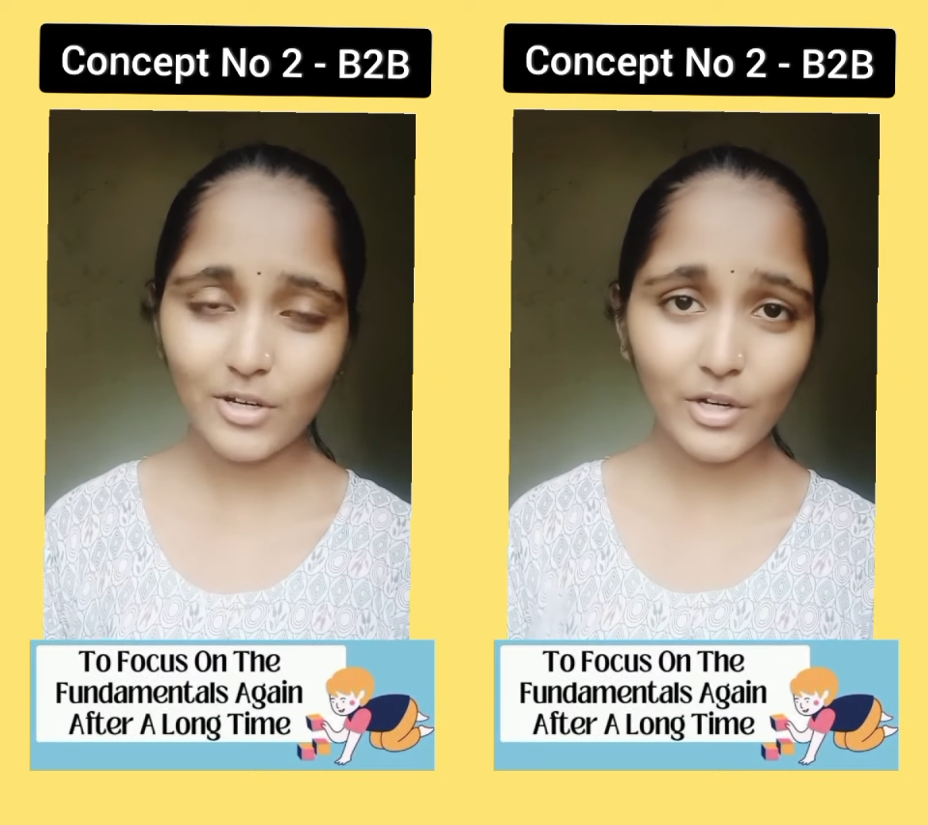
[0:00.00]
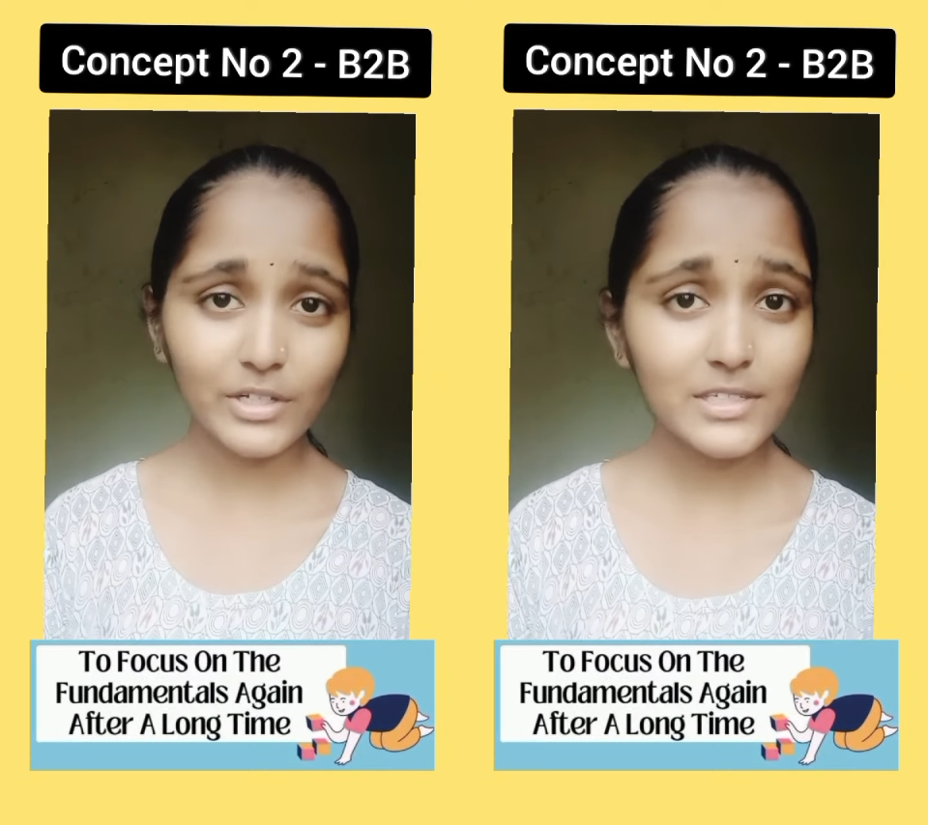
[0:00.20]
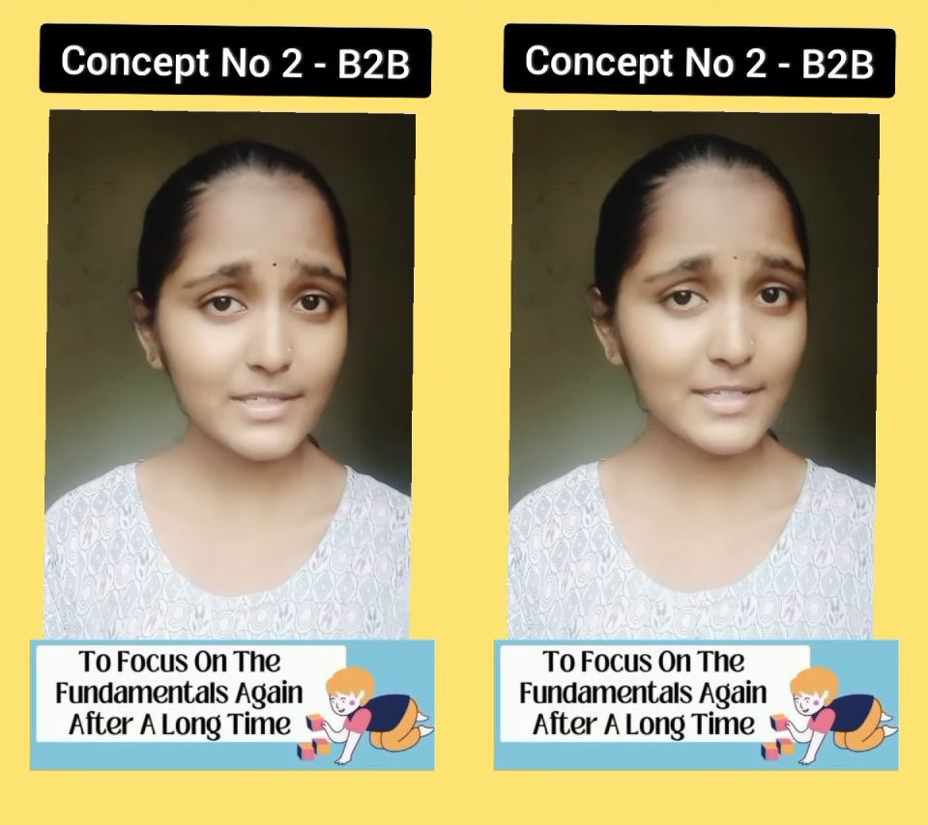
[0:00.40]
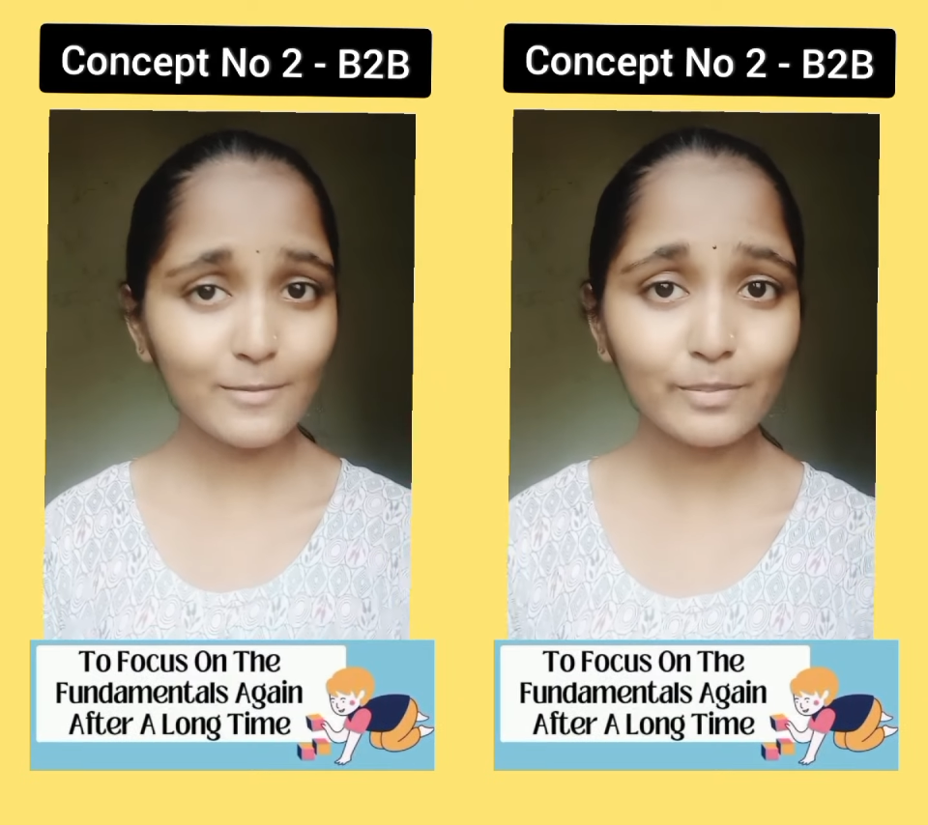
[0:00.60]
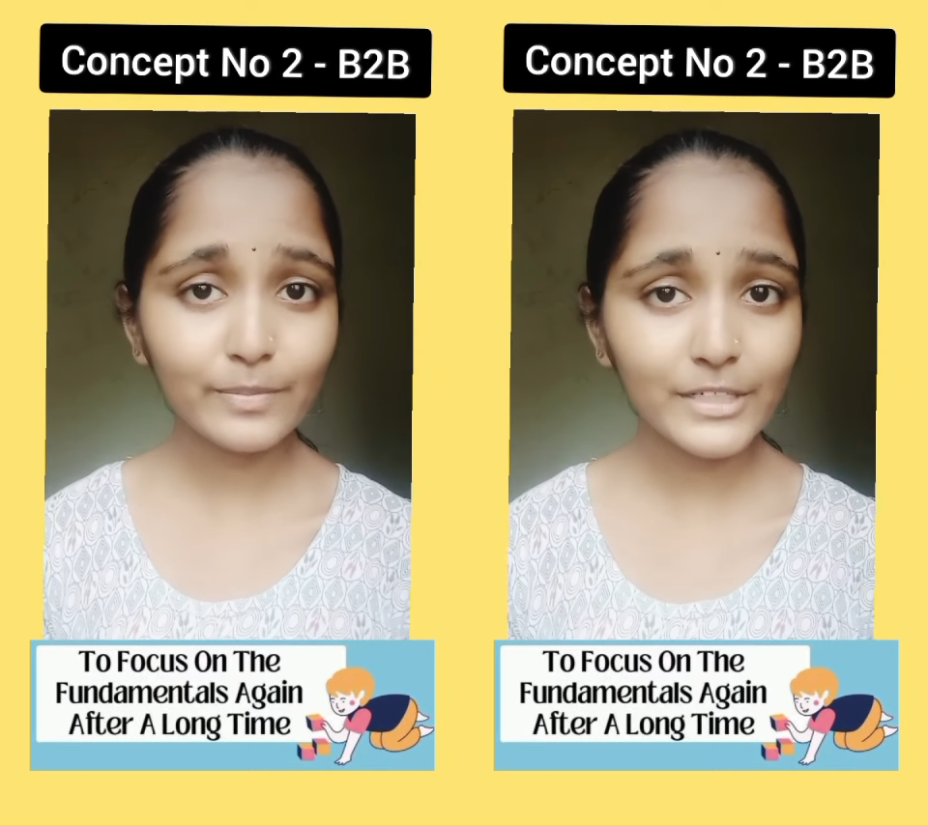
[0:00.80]
on
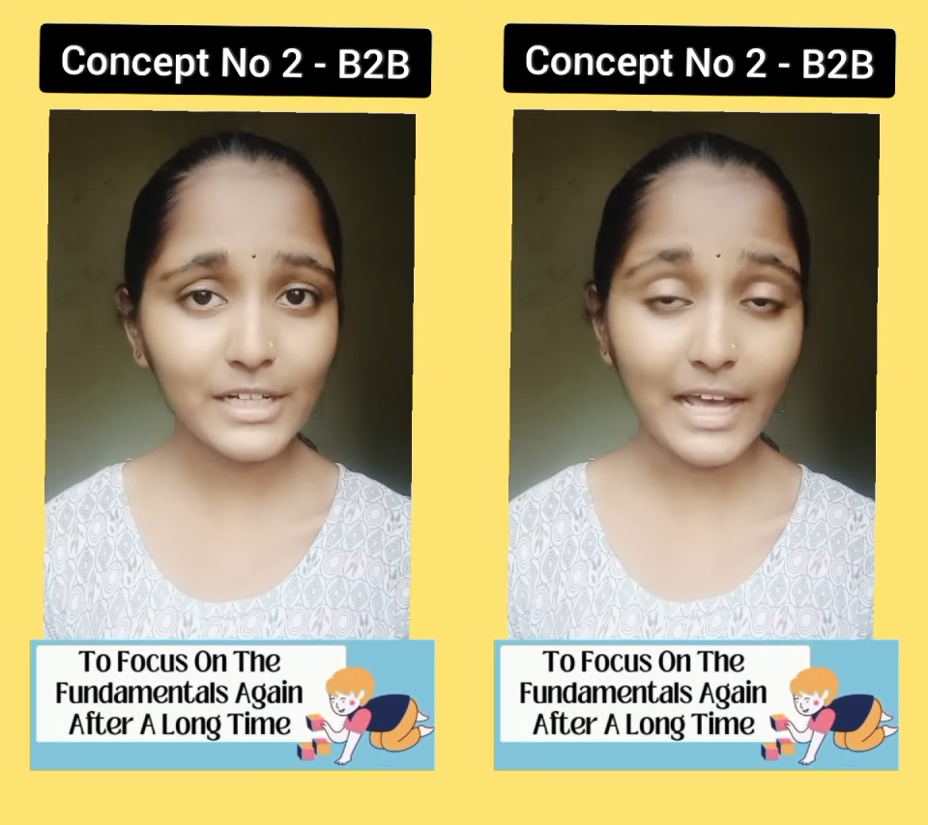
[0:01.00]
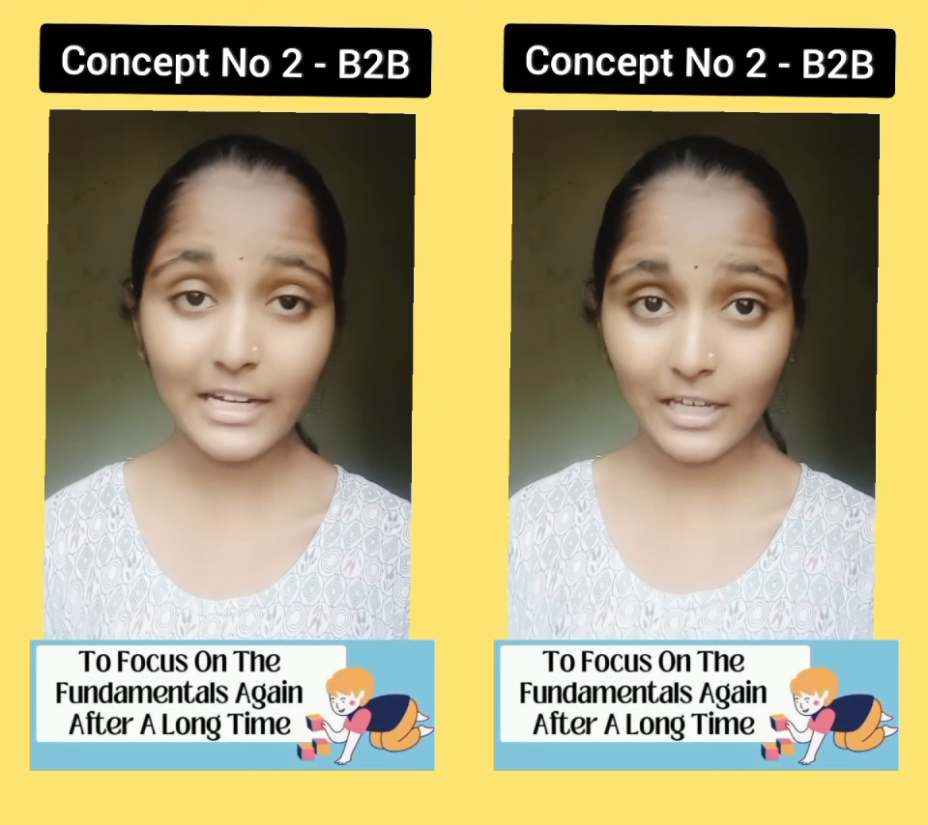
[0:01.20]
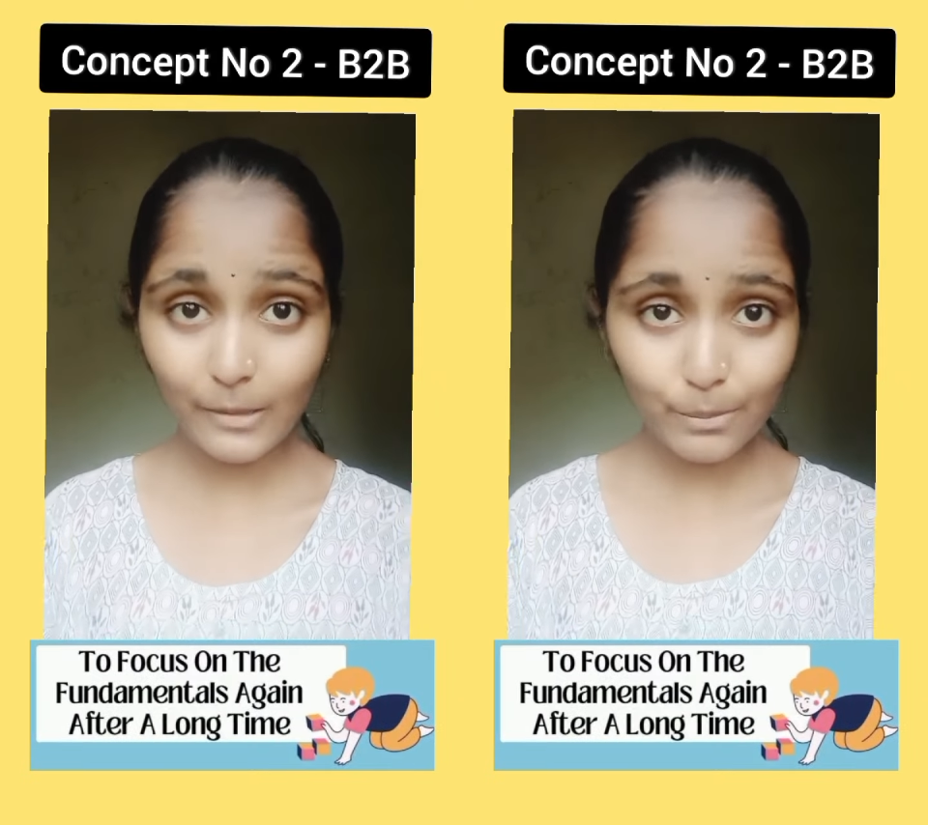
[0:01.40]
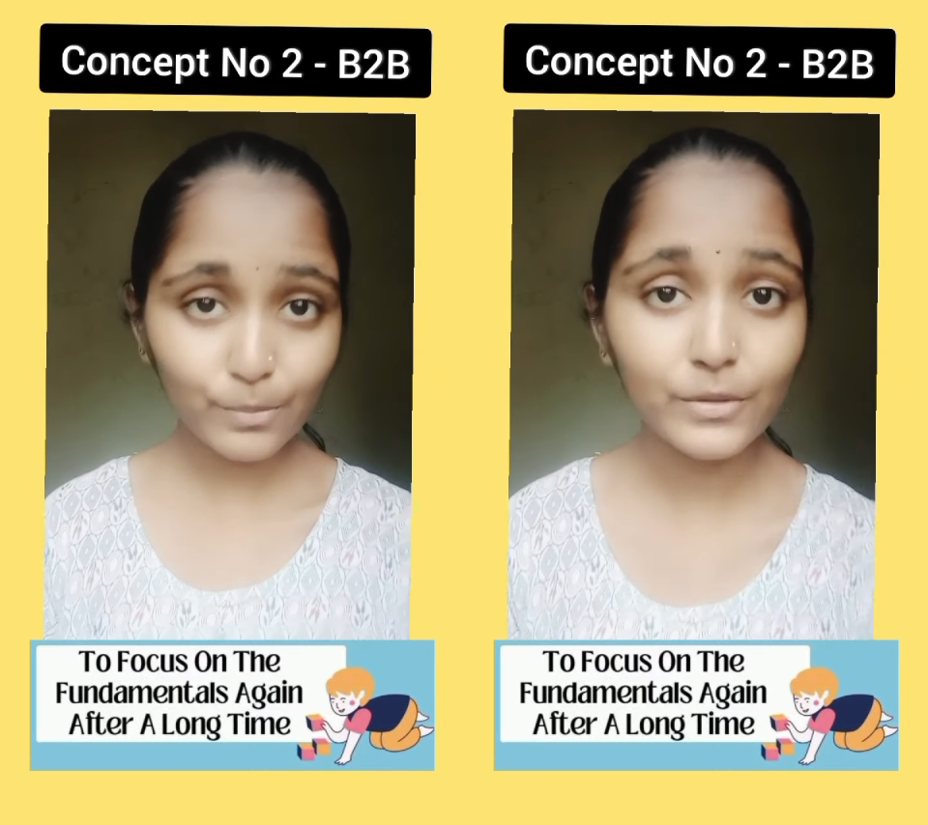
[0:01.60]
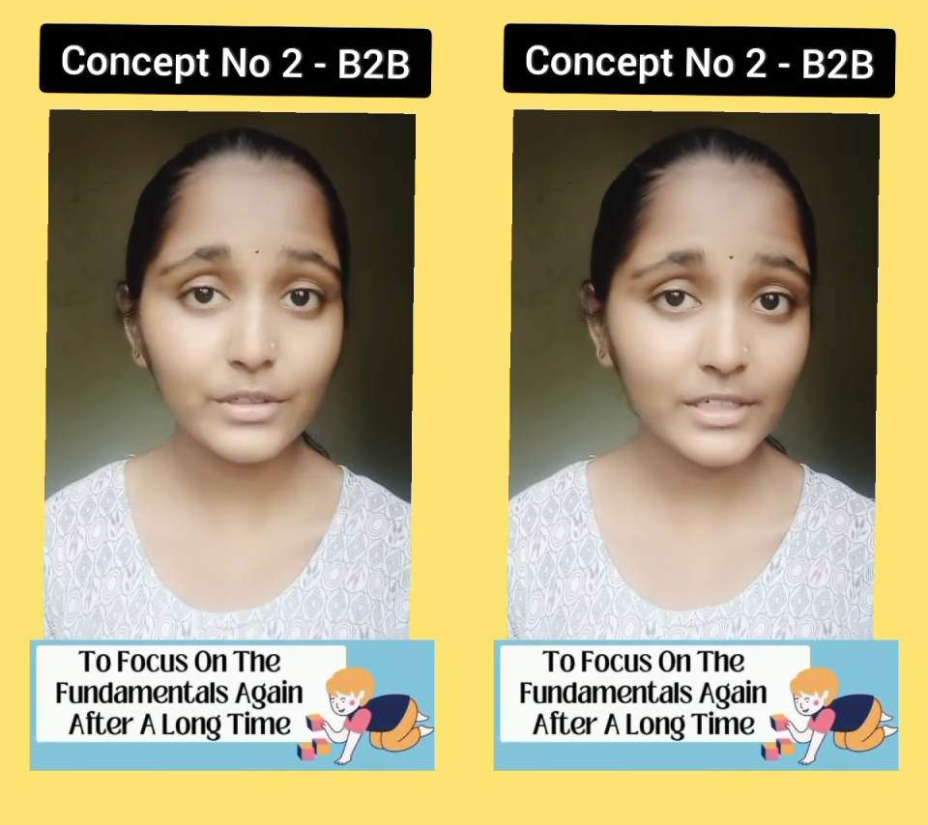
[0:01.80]
simple and
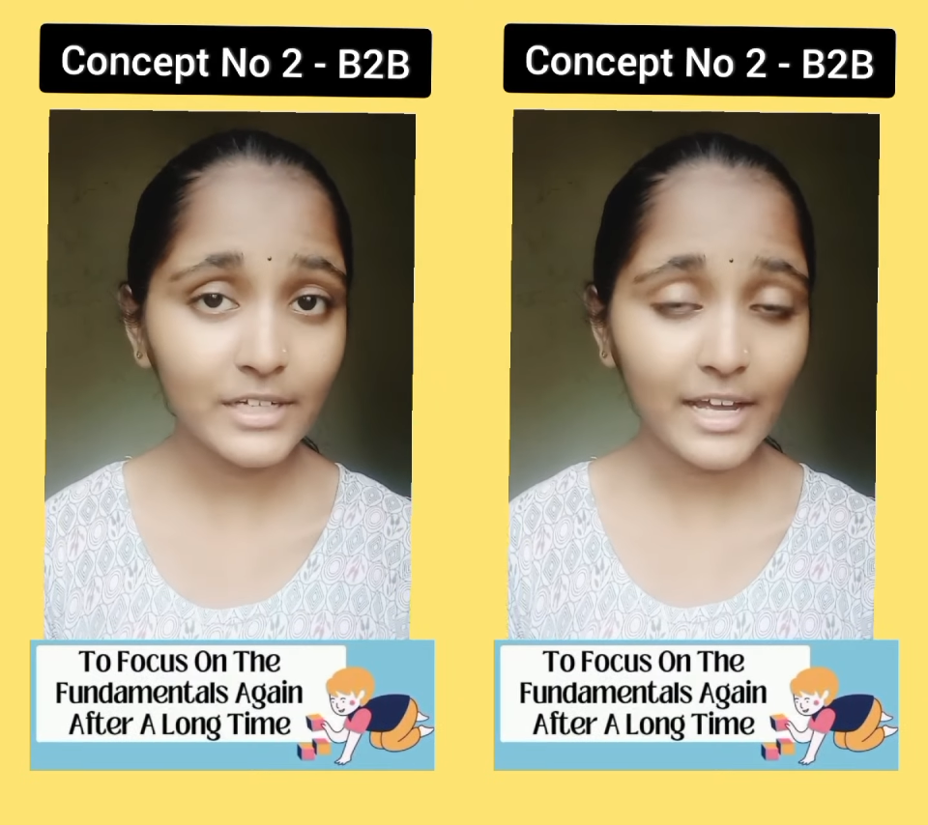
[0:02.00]
important